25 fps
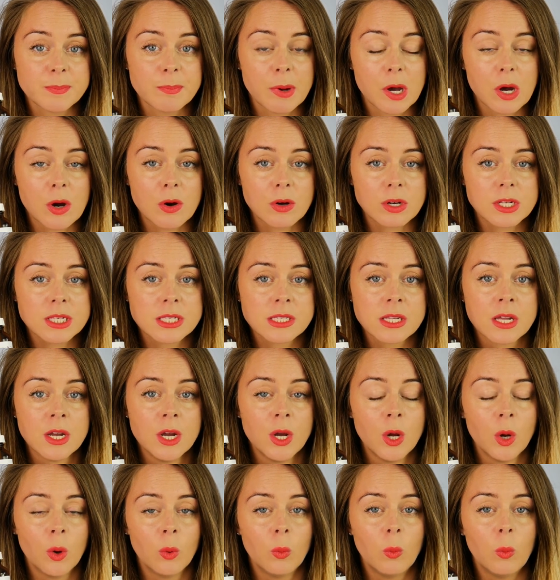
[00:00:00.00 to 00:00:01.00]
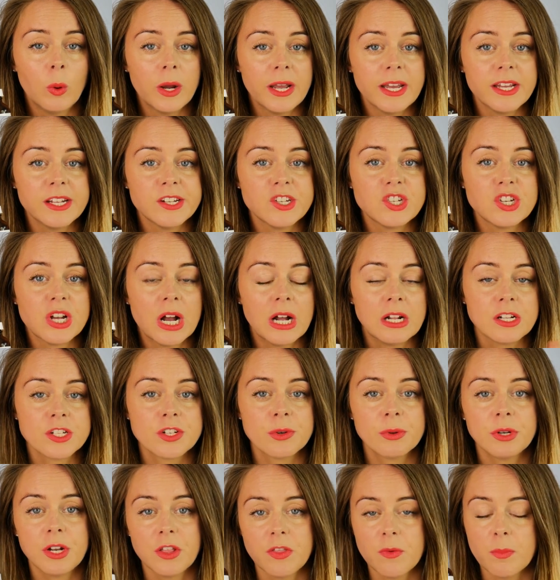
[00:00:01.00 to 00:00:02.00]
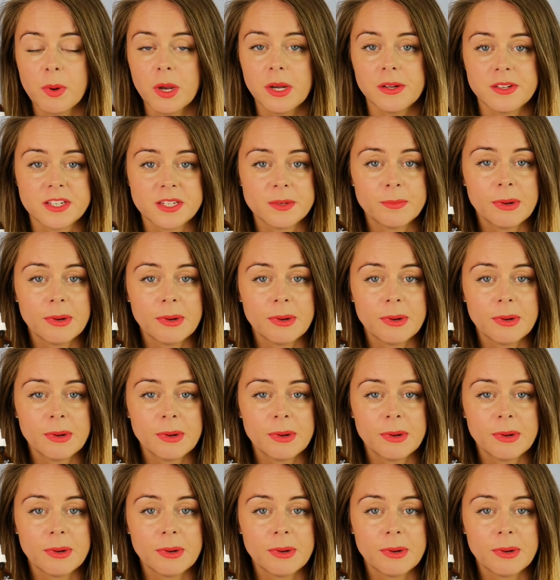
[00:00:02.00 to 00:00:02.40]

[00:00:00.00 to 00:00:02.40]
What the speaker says: box, which I'll do another post